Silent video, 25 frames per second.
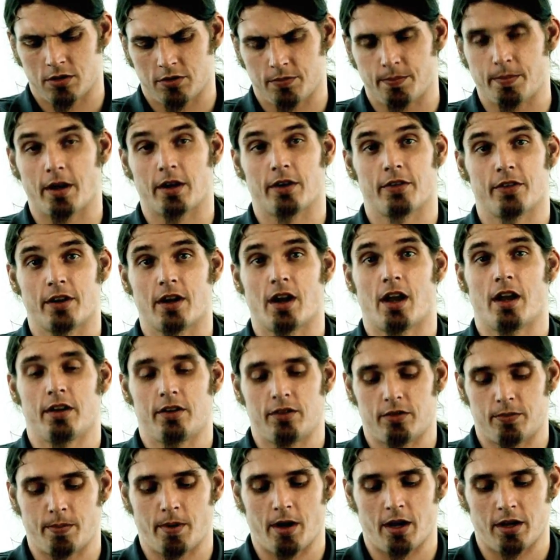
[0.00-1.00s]
It's better than I
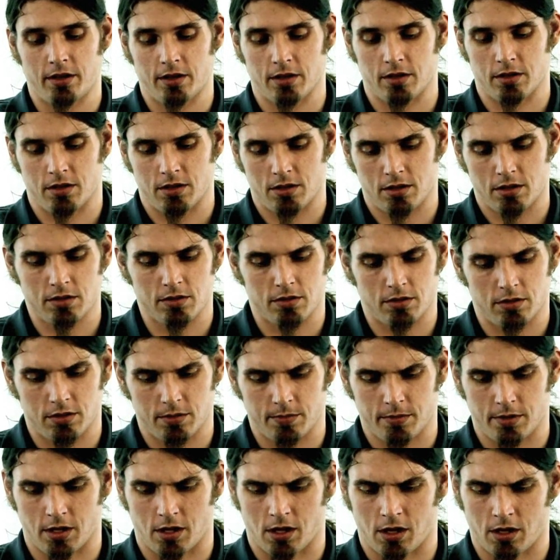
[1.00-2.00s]
expected, to
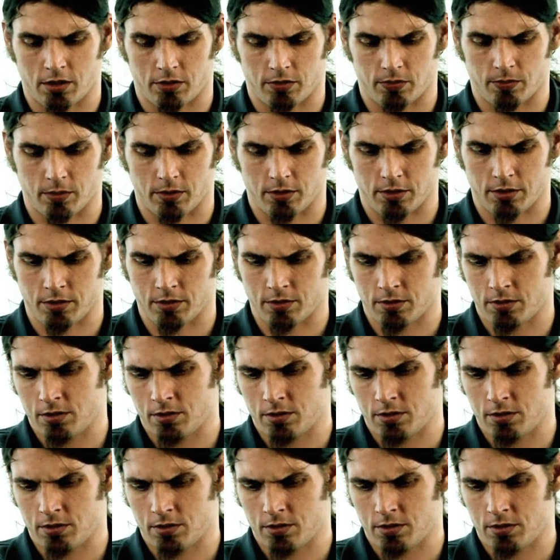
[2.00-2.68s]
be honest with you.